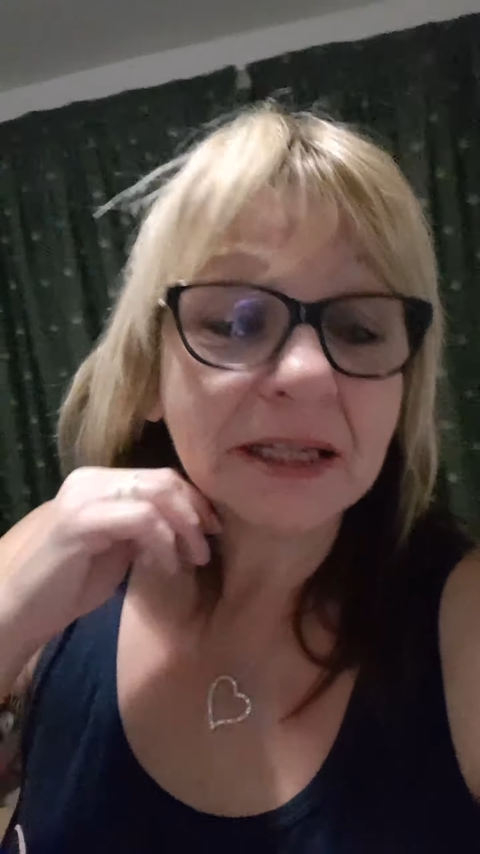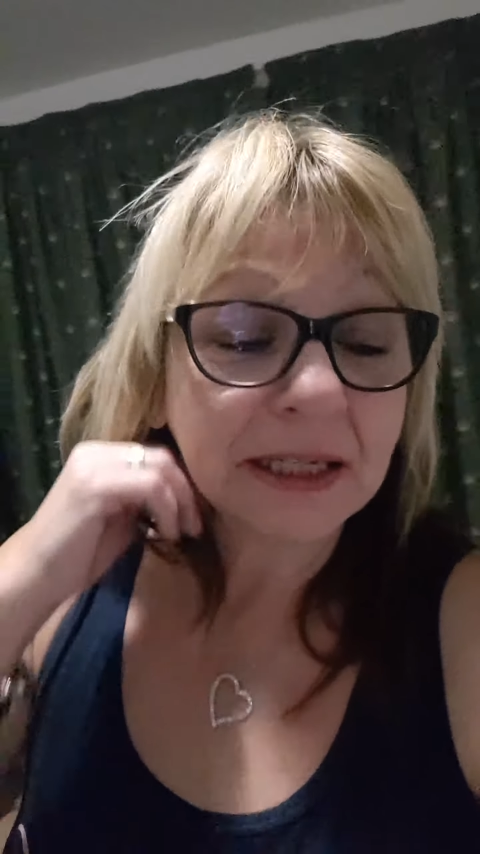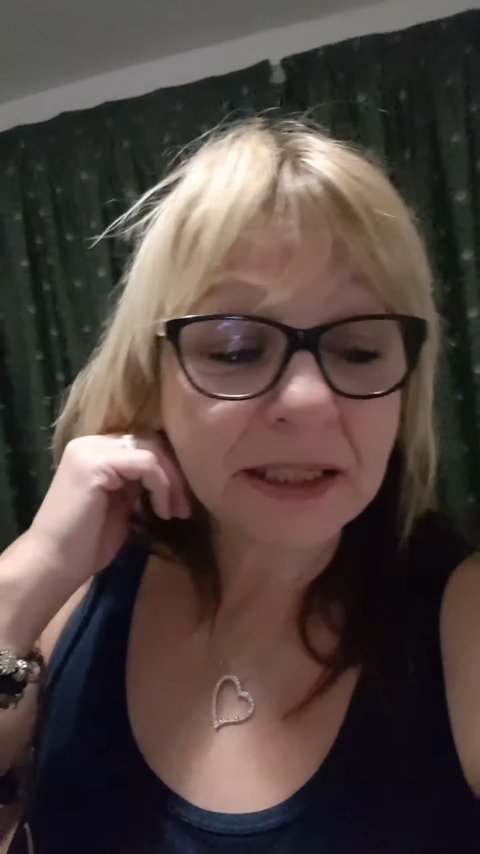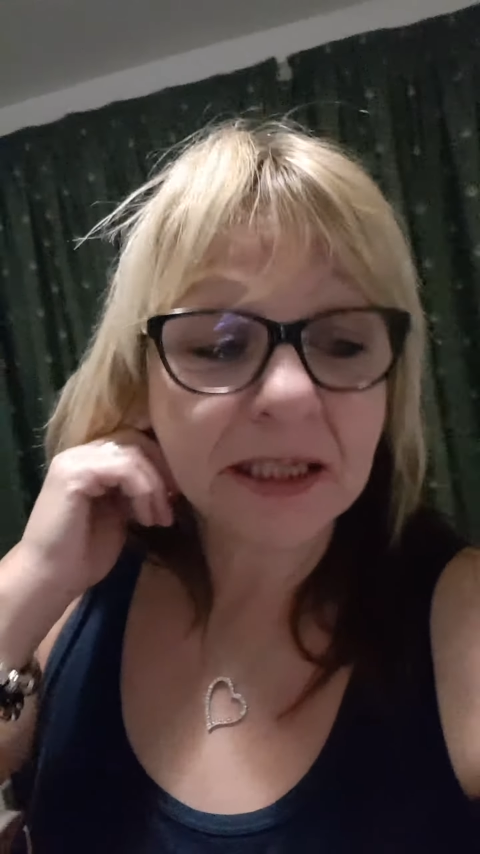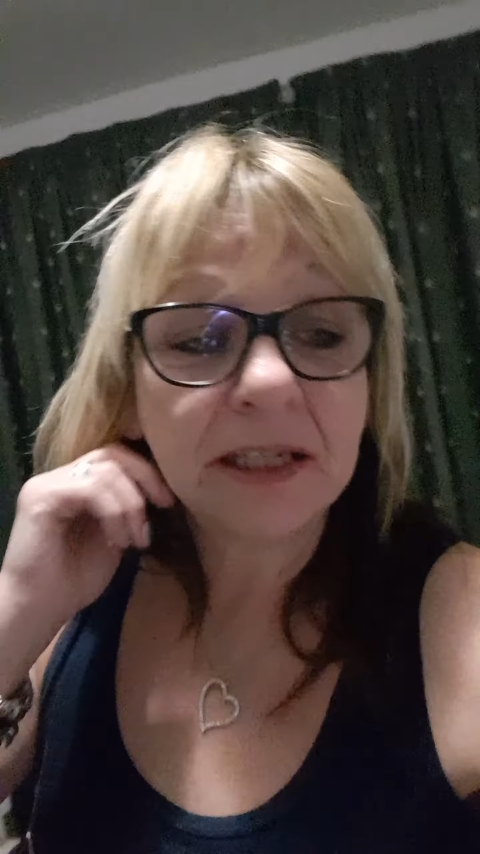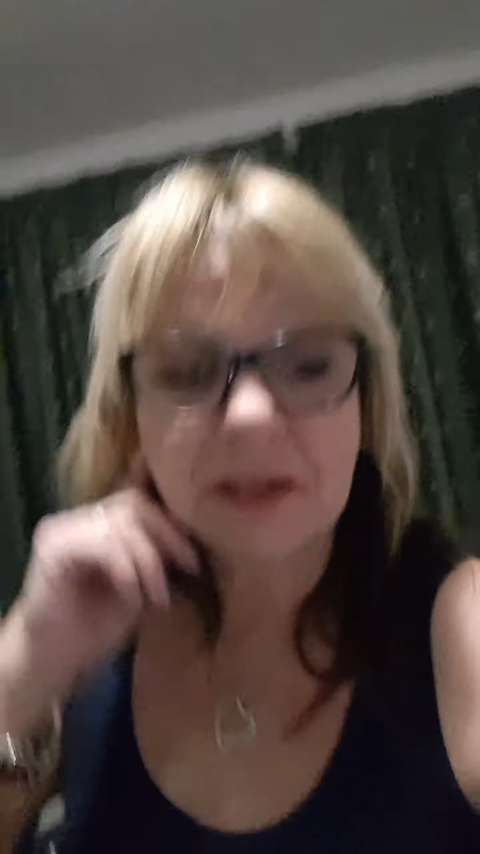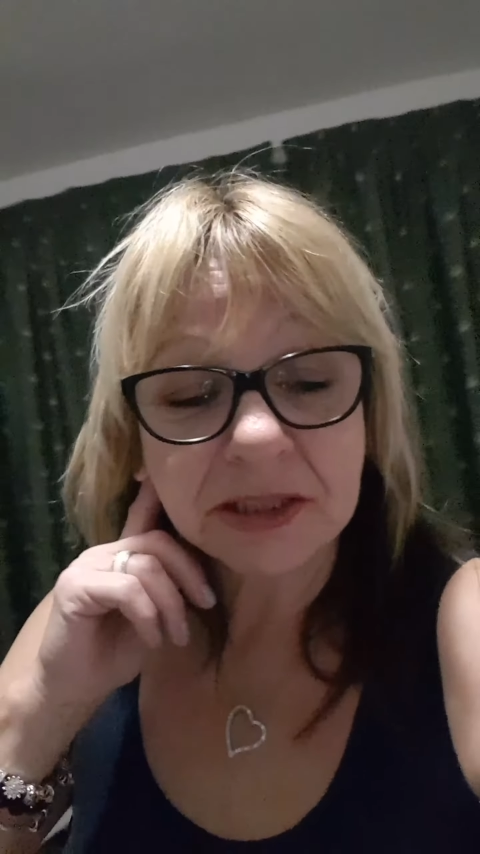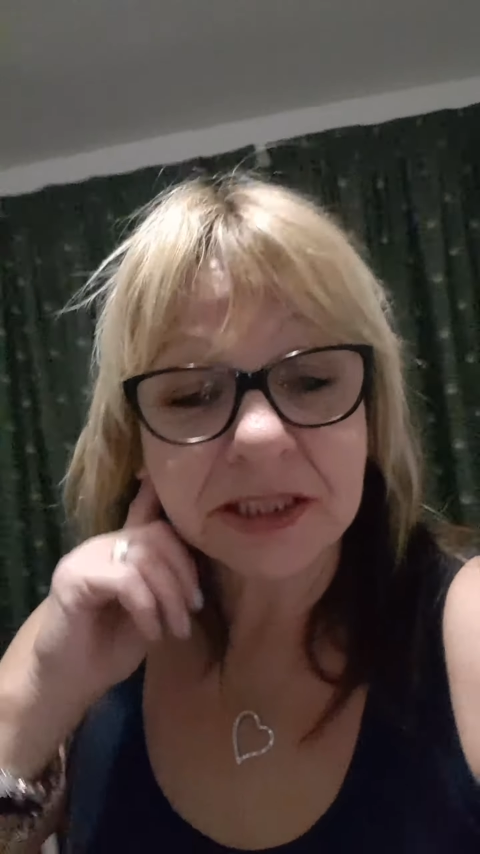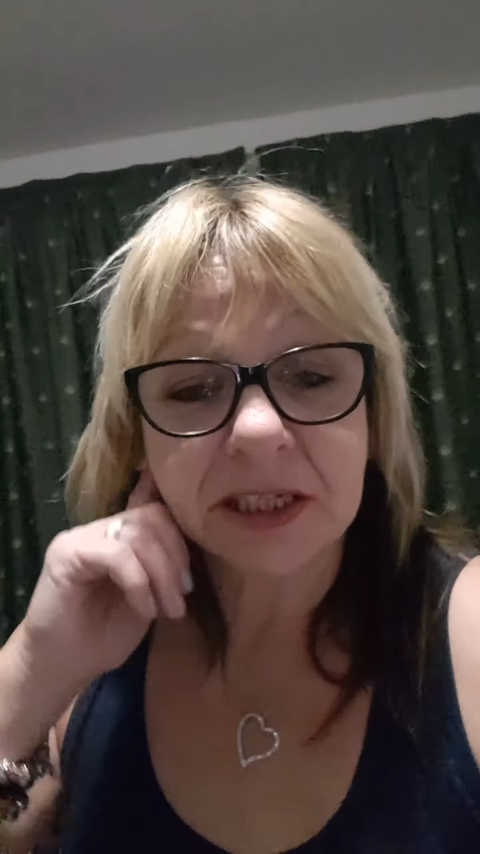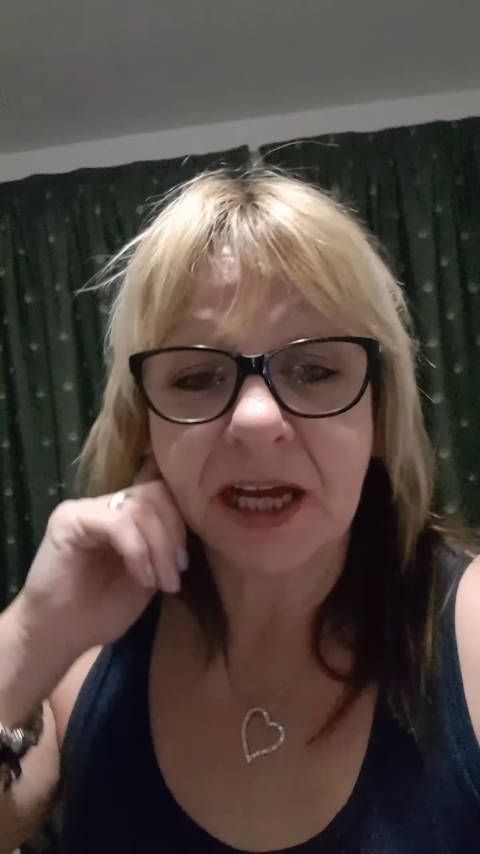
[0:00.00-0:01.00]
He
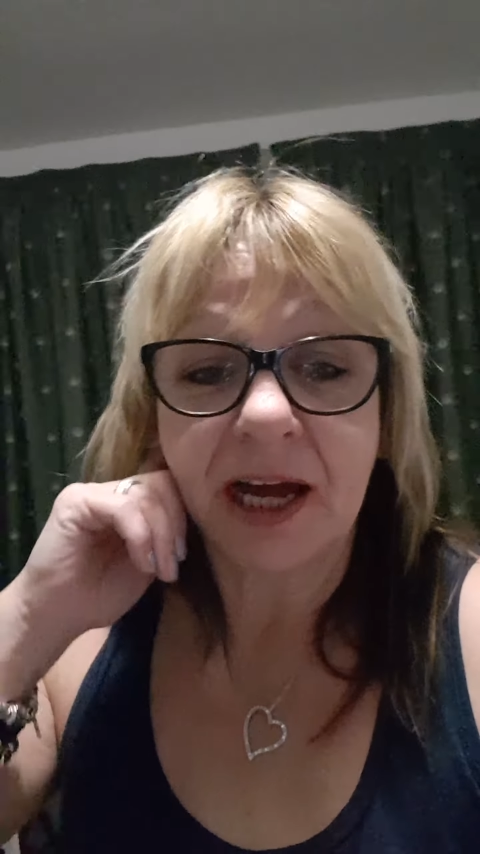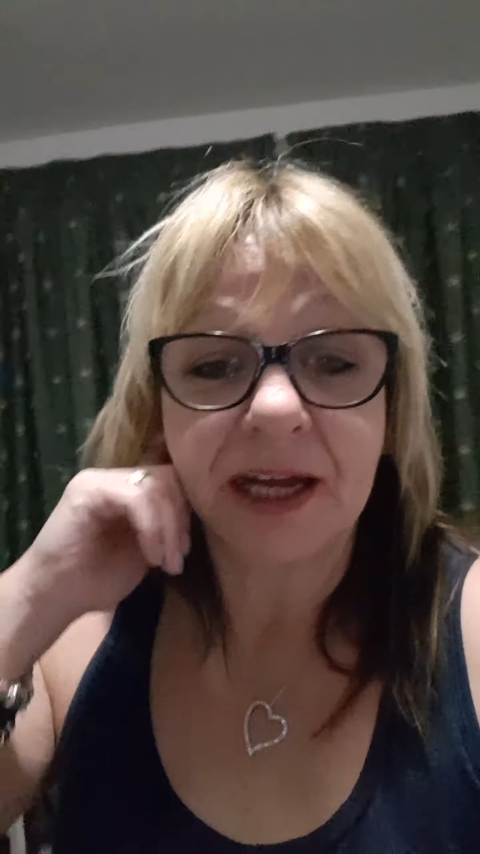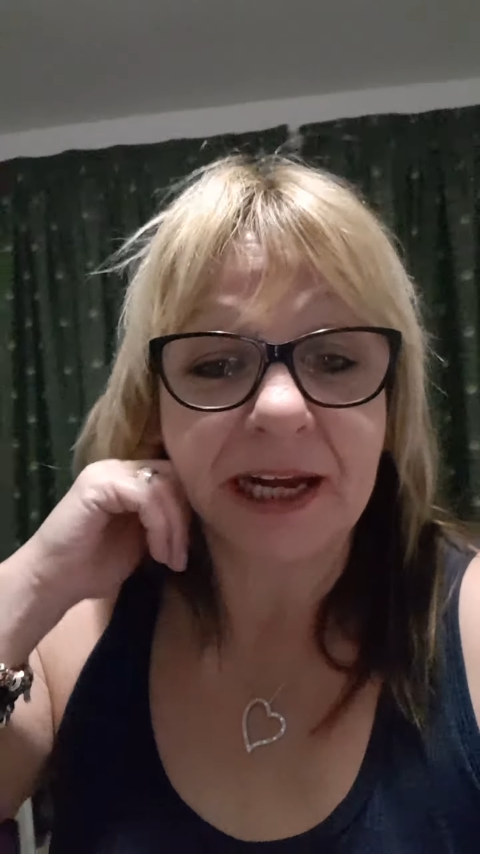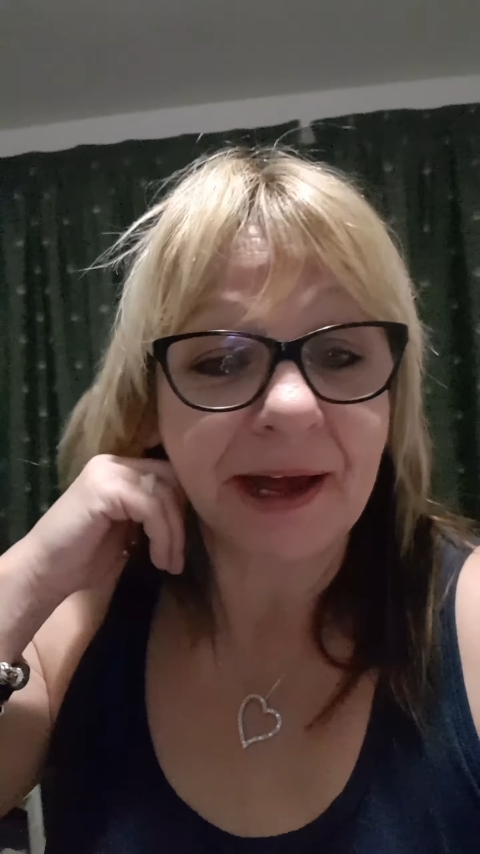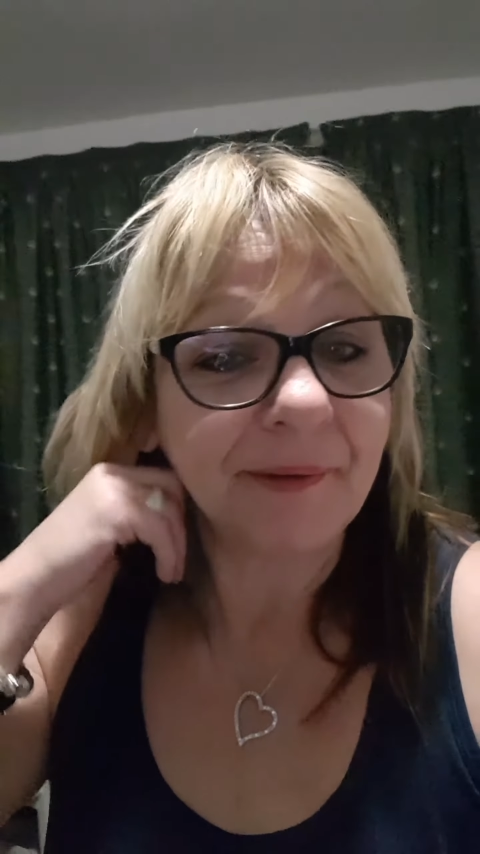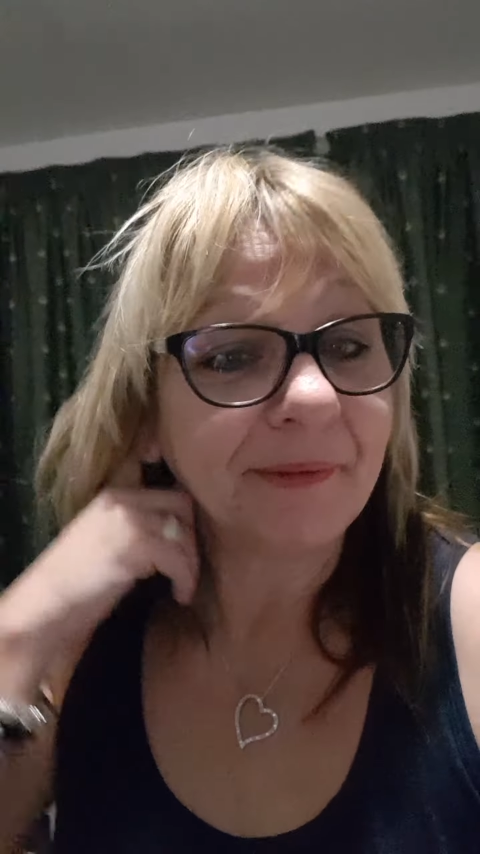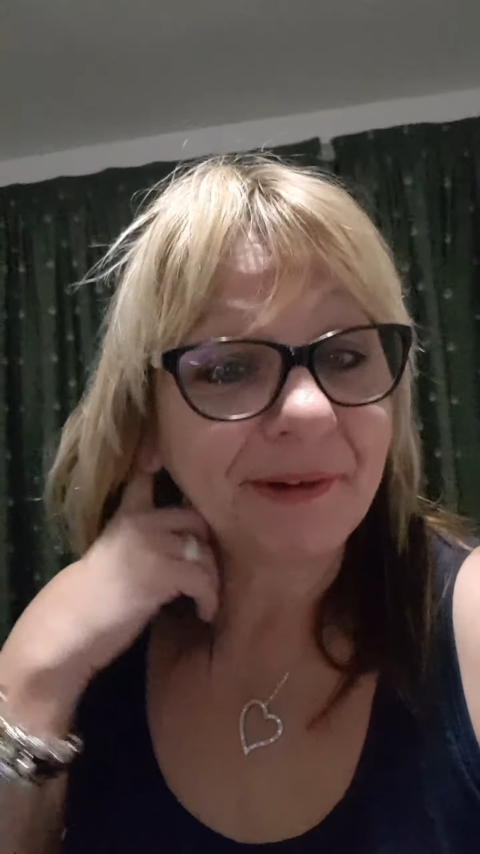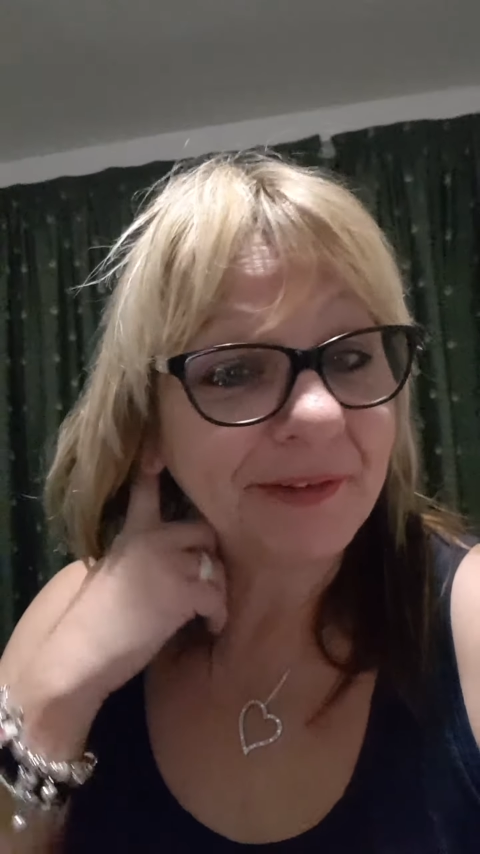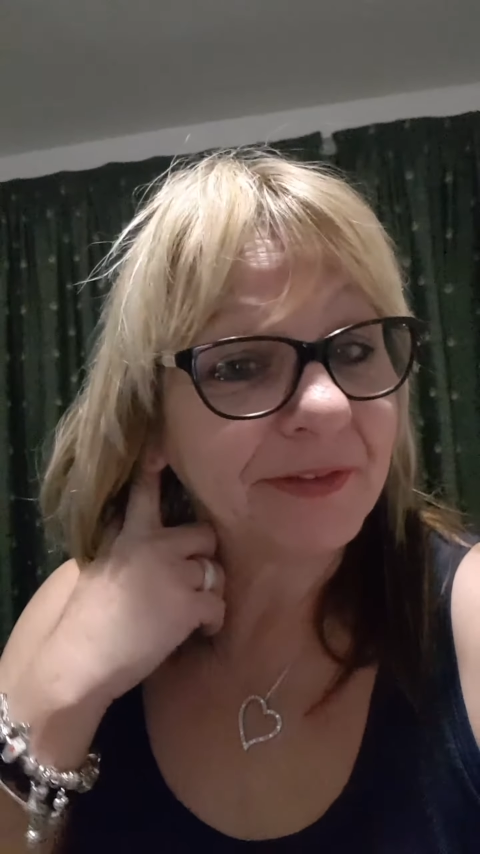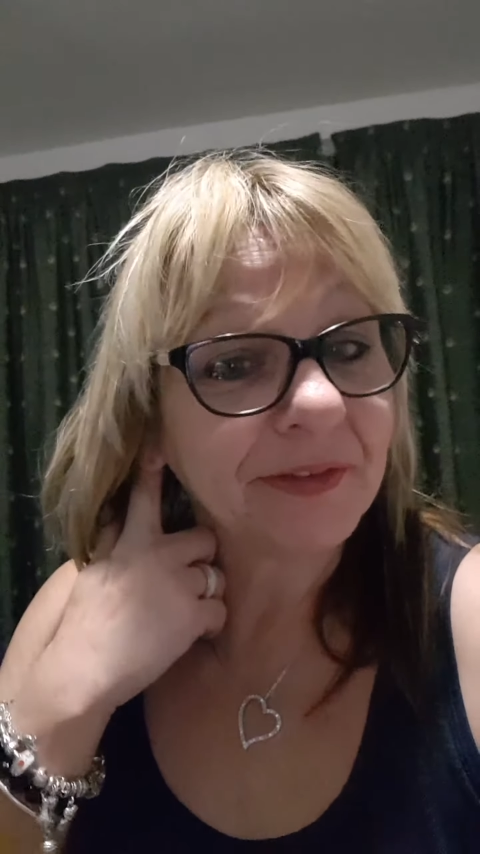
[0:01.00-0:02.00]
looks a young and
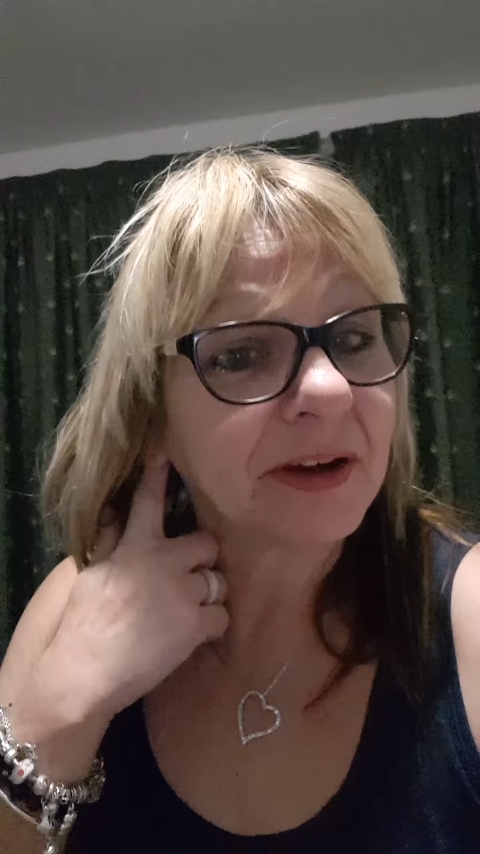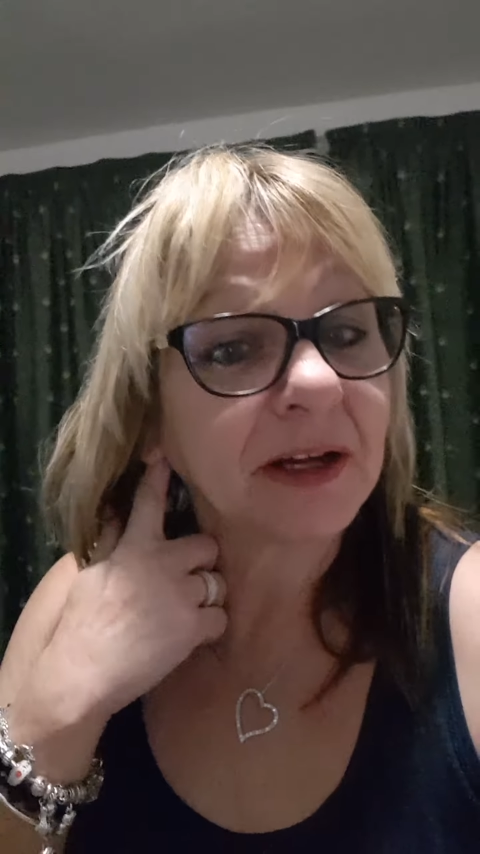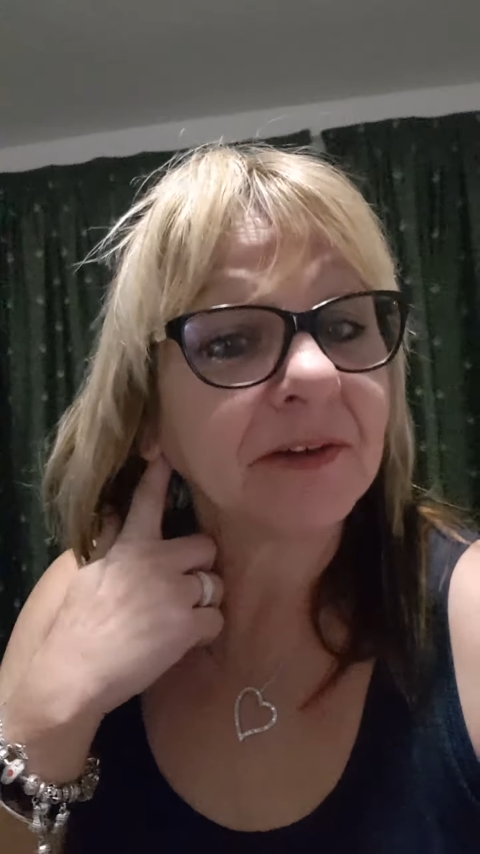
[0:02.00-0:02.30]
we've,